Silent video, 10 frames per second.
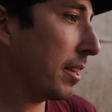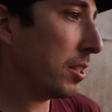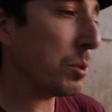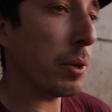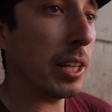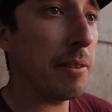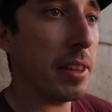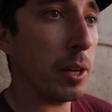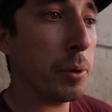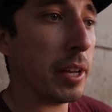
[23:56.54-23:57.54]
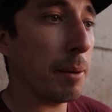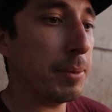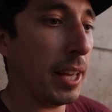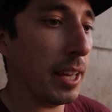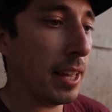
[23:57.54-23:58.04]
just wanted to give you that quick
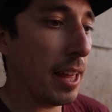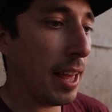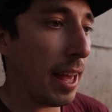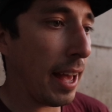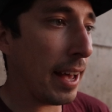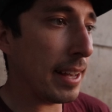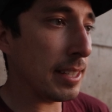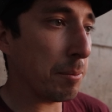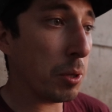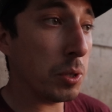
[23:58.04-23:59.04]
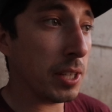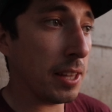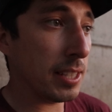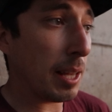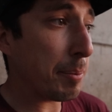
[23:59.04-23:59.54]
update as I'm closing
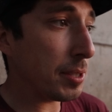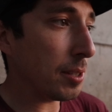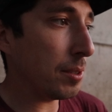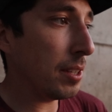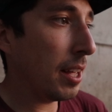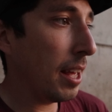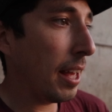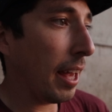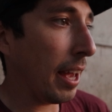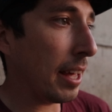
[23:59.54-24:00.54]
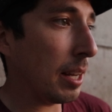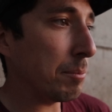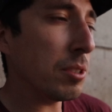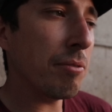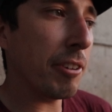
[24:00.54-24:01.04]
out this episode, and I'm still